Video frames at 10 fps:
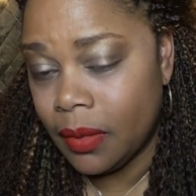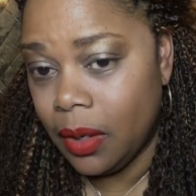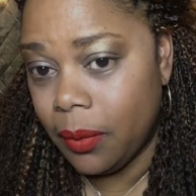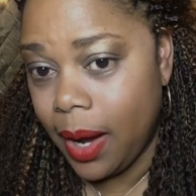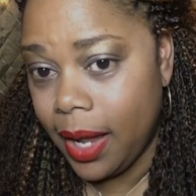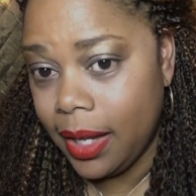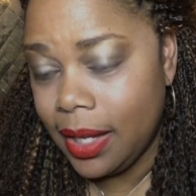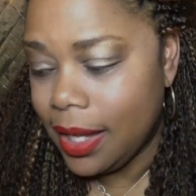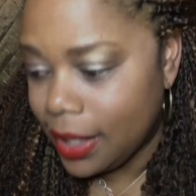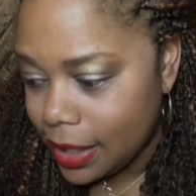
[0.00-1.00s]
All
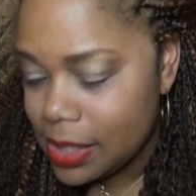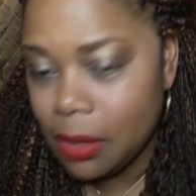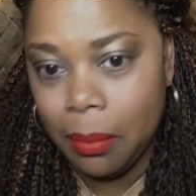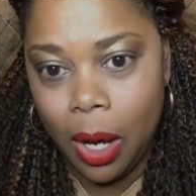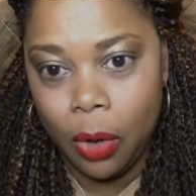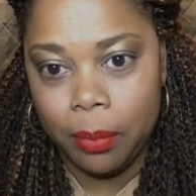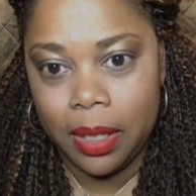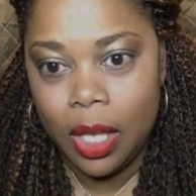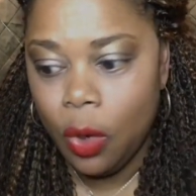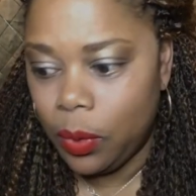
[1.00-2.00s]
right? It's a
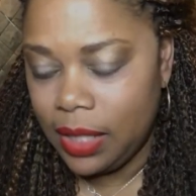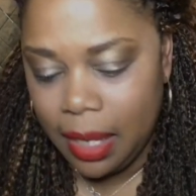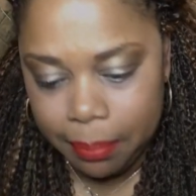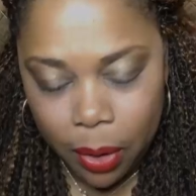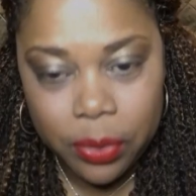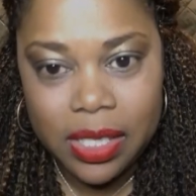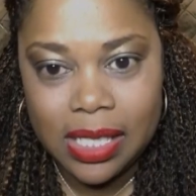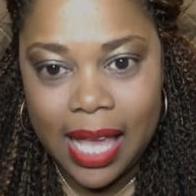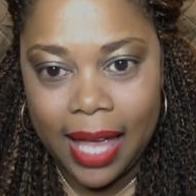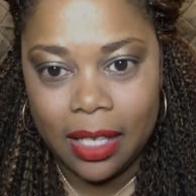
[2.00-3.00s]
moment when they both
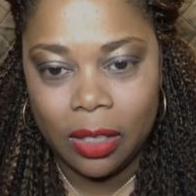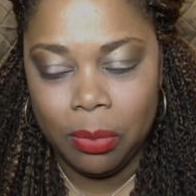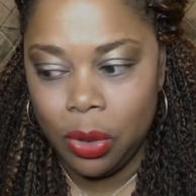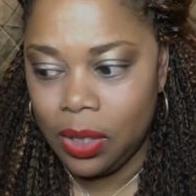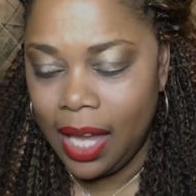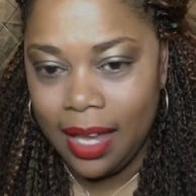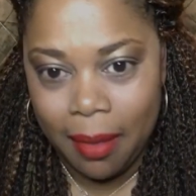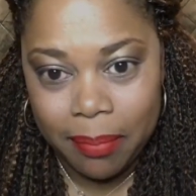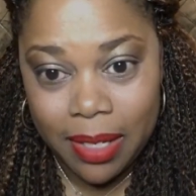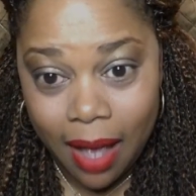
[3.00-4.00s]
decide to communicate
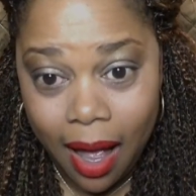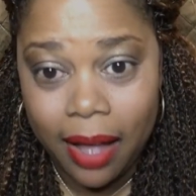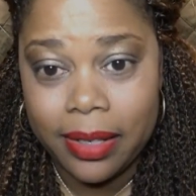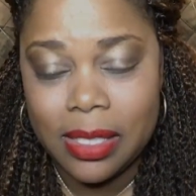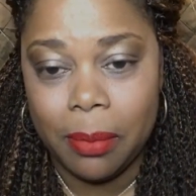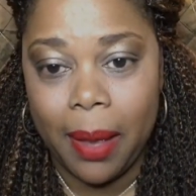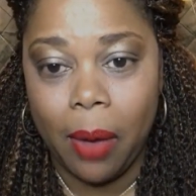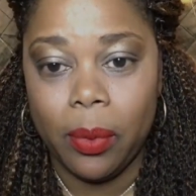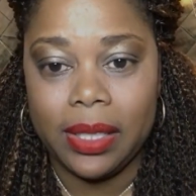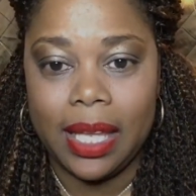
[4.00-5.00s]
and be honest
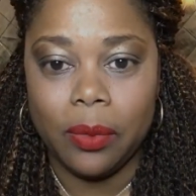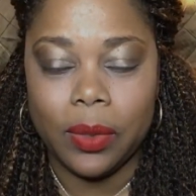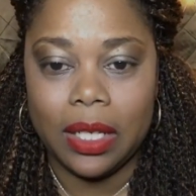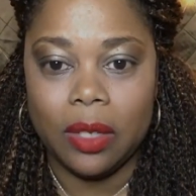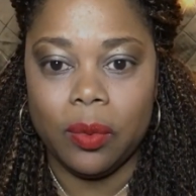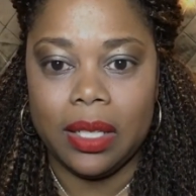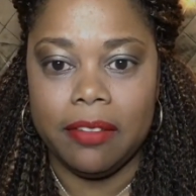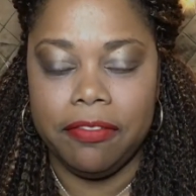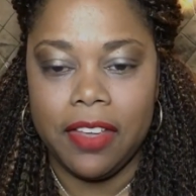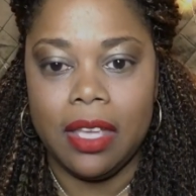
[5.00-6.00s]
about what they really, really
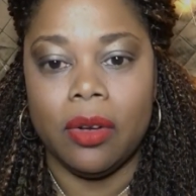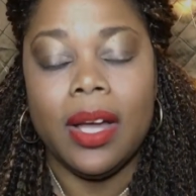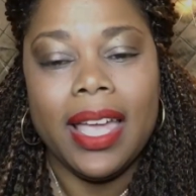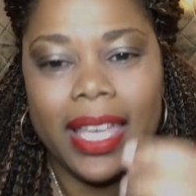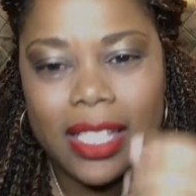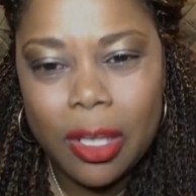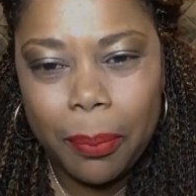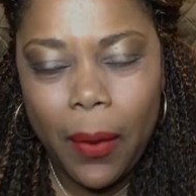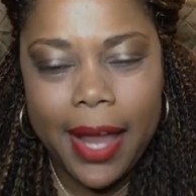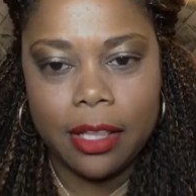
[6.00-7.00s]
feel. It's a
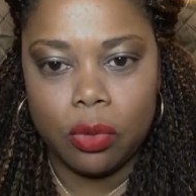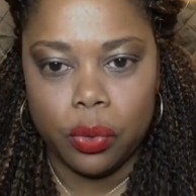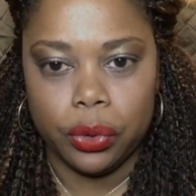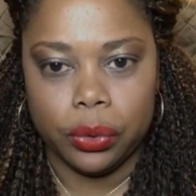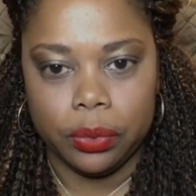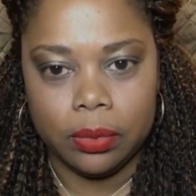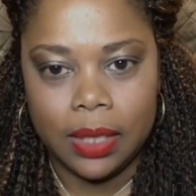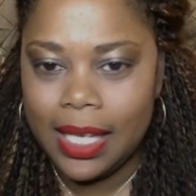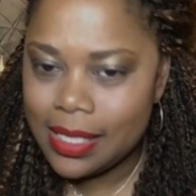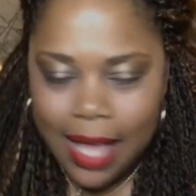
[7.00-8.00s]
breakthrough.
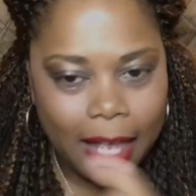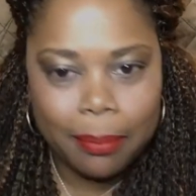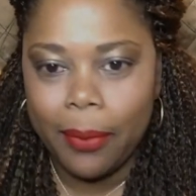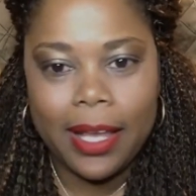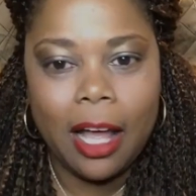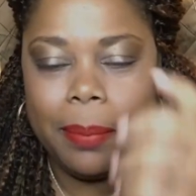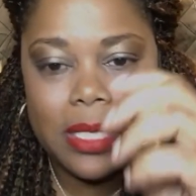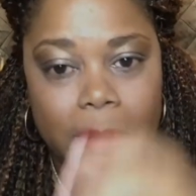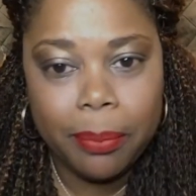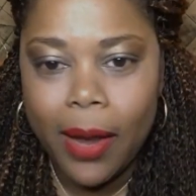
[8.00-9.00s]
It's not a breakup.
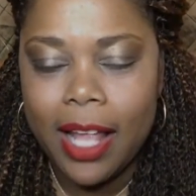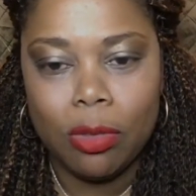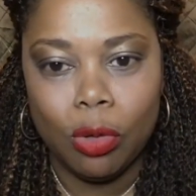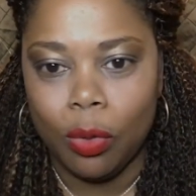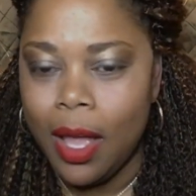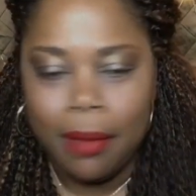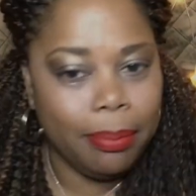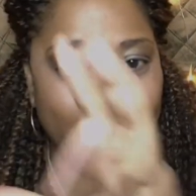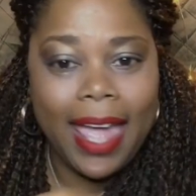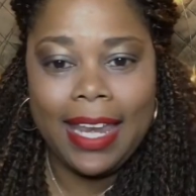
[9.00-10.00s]
It's a breakthrough.
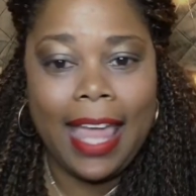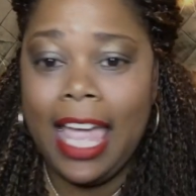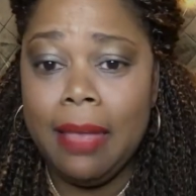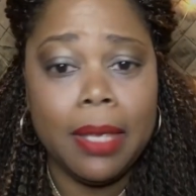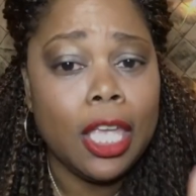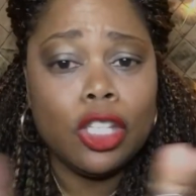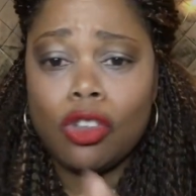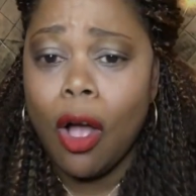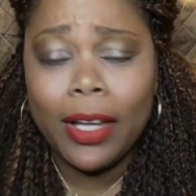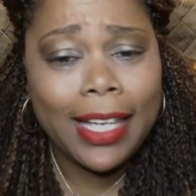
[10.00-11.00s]
Brad and Amy,
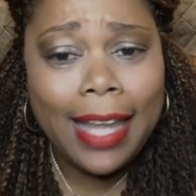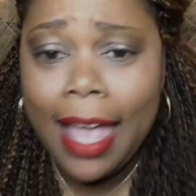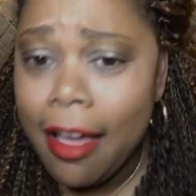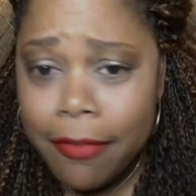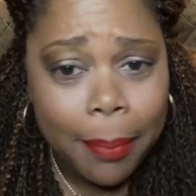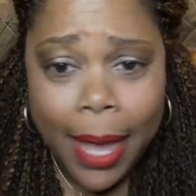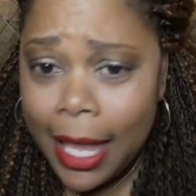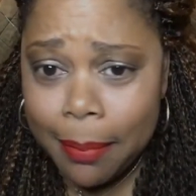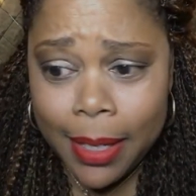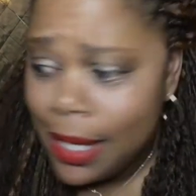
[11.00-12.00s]
stronger than ever,
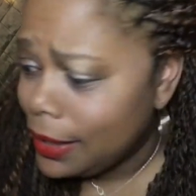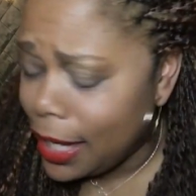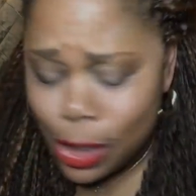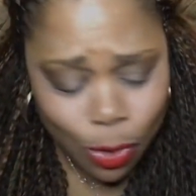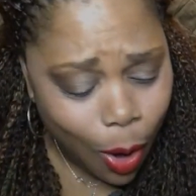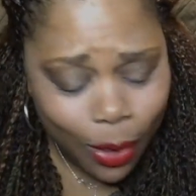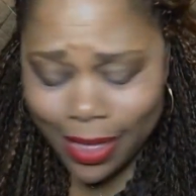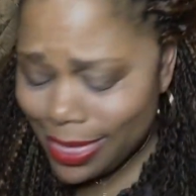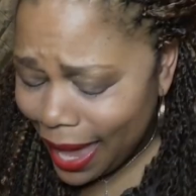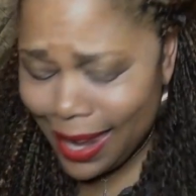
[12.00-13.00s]
baby. They
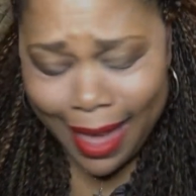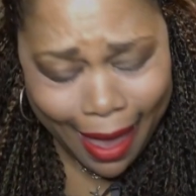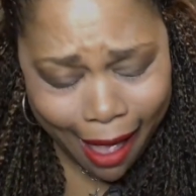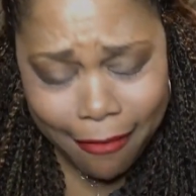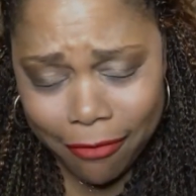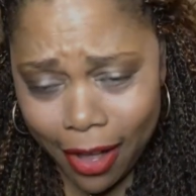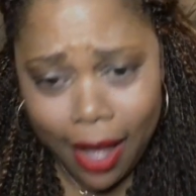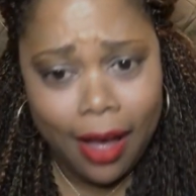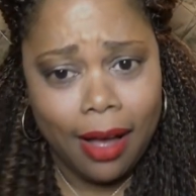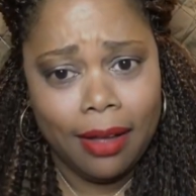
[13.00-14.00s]
stronger than
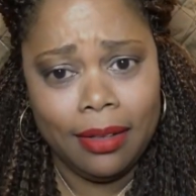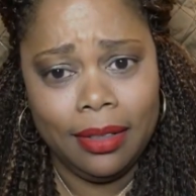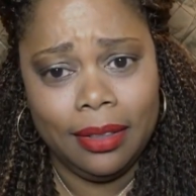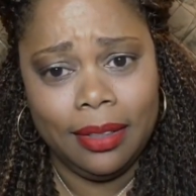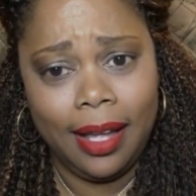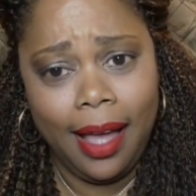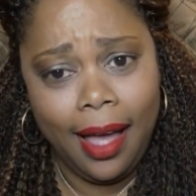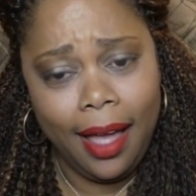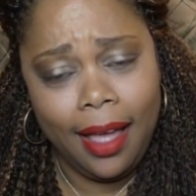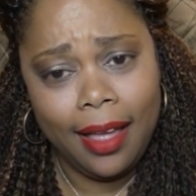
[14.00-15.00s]
ever.
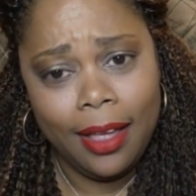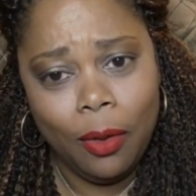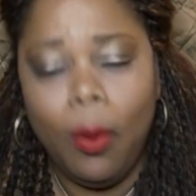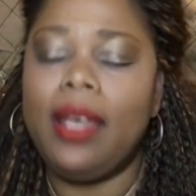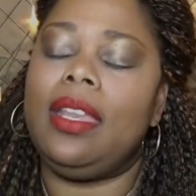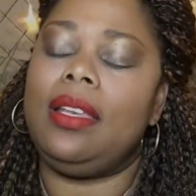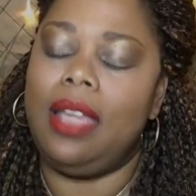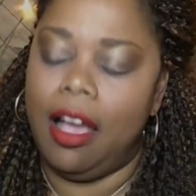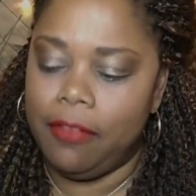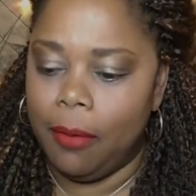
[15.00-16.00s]
Huh? What the
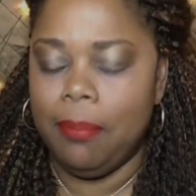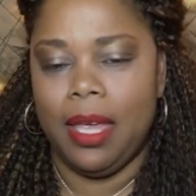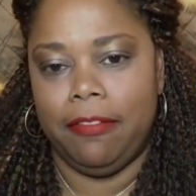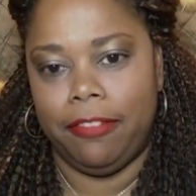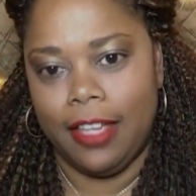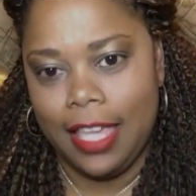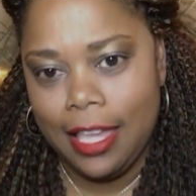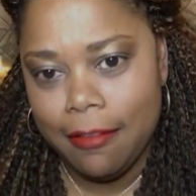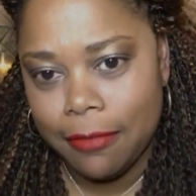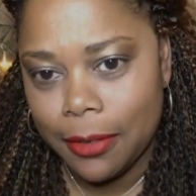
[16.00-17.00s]
devil meant for
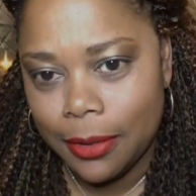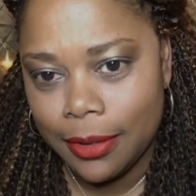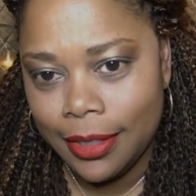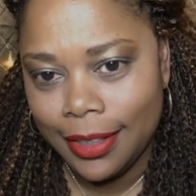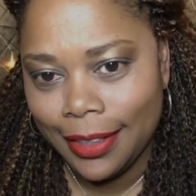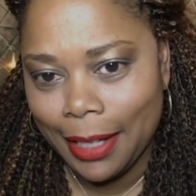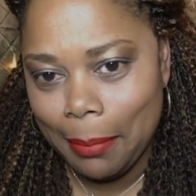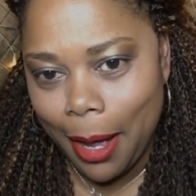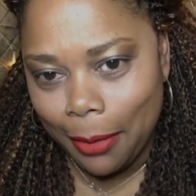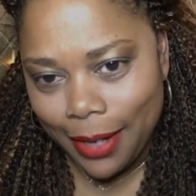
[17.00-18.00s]
evil. Come
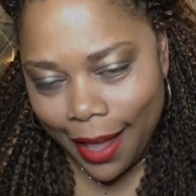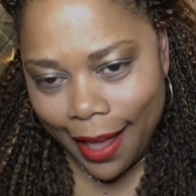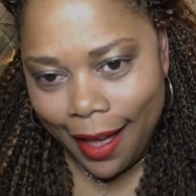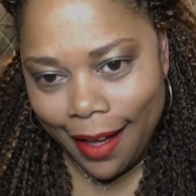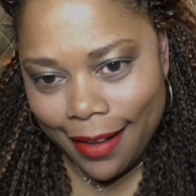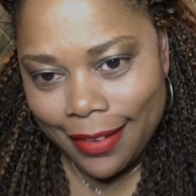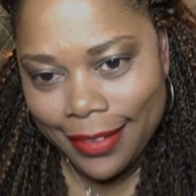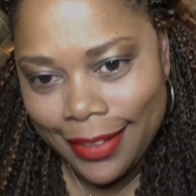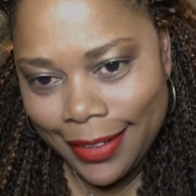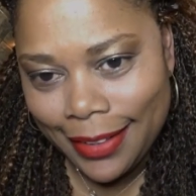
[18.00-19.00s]
on
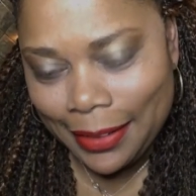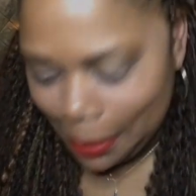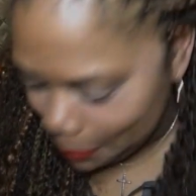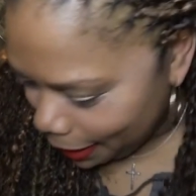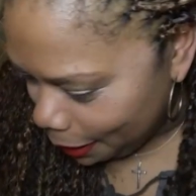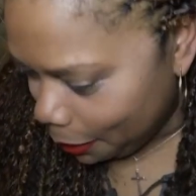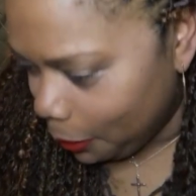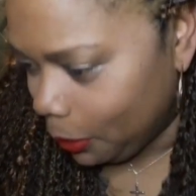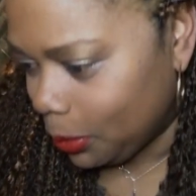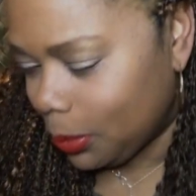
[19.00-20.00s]
now.
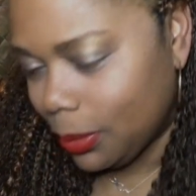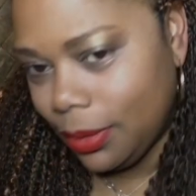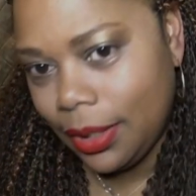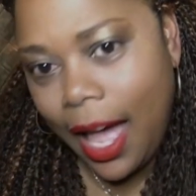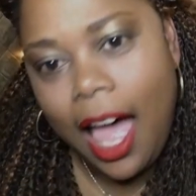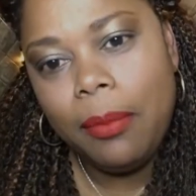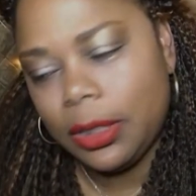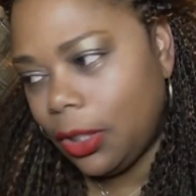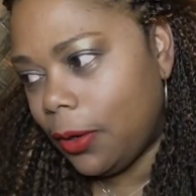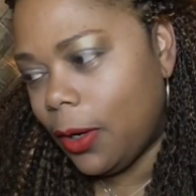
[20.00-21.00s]
Come on. God
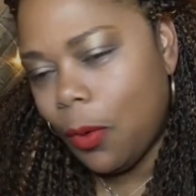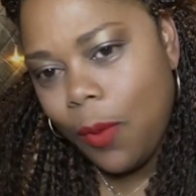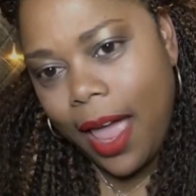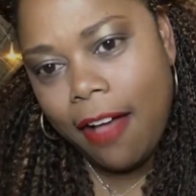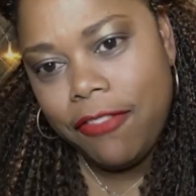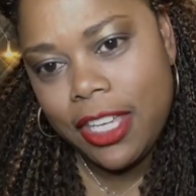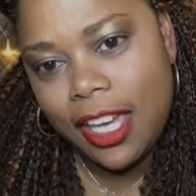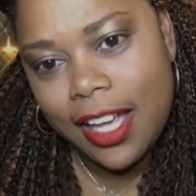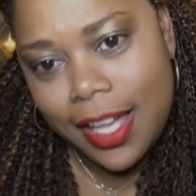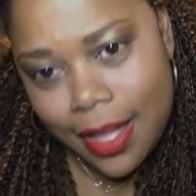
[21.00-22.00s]
will turn it around for
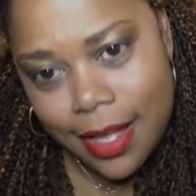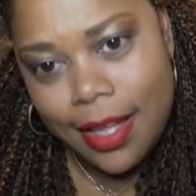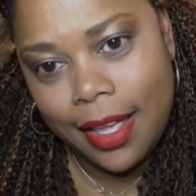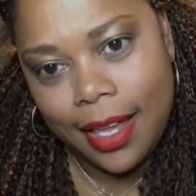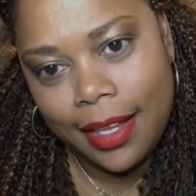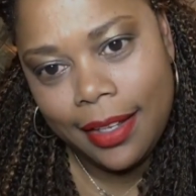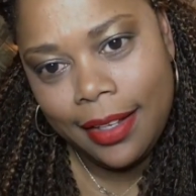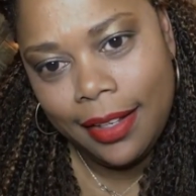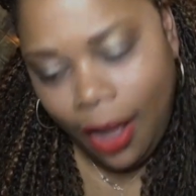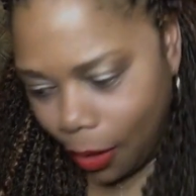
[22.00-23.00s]
your good.
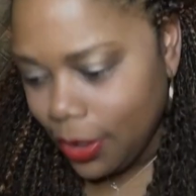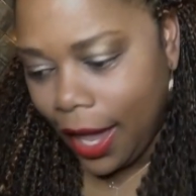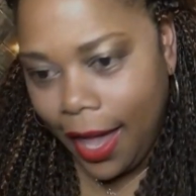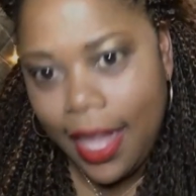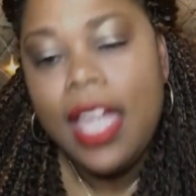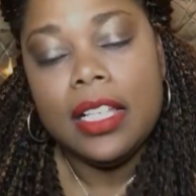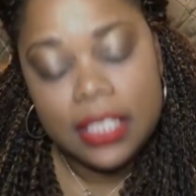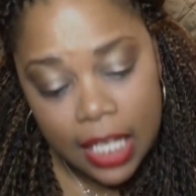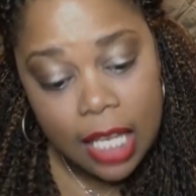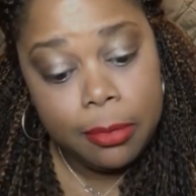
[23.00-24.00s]
Okay?
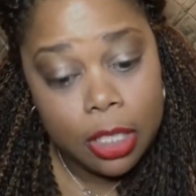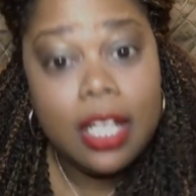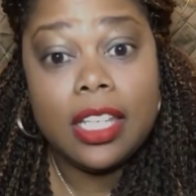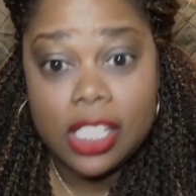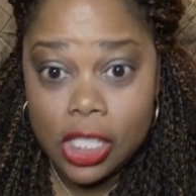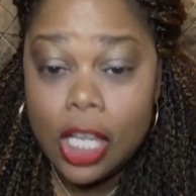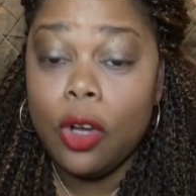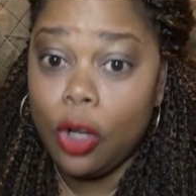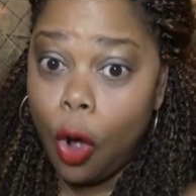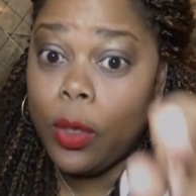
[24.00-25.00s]
Team Good is
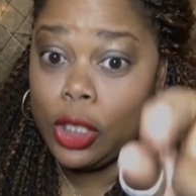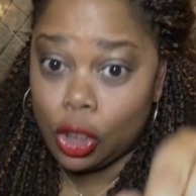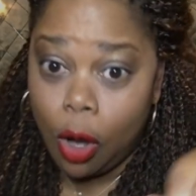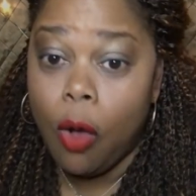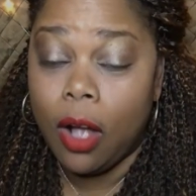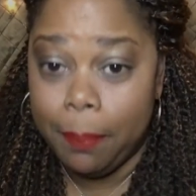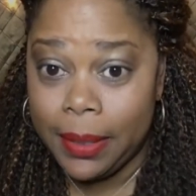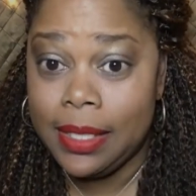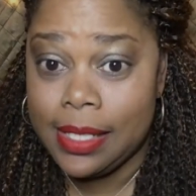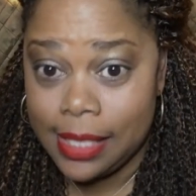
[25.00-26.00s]
still going strong up
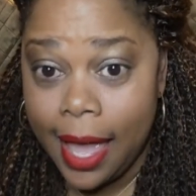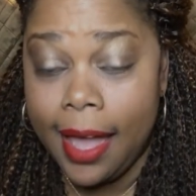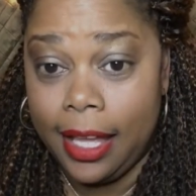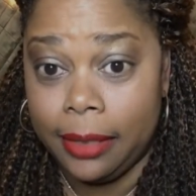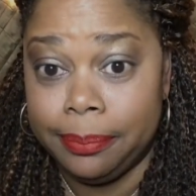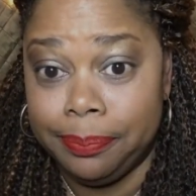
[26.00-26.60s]
in this game.